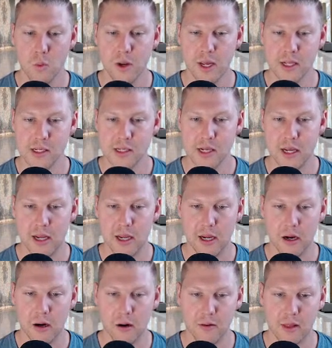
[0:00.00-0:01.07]
can see
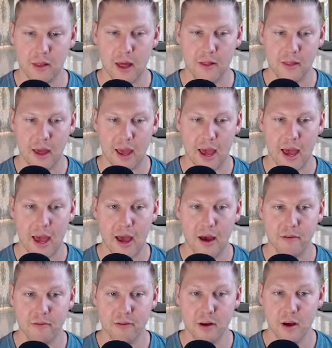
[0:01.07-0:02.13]
here that they
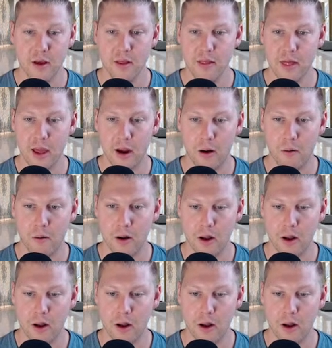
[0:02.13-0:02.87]
have their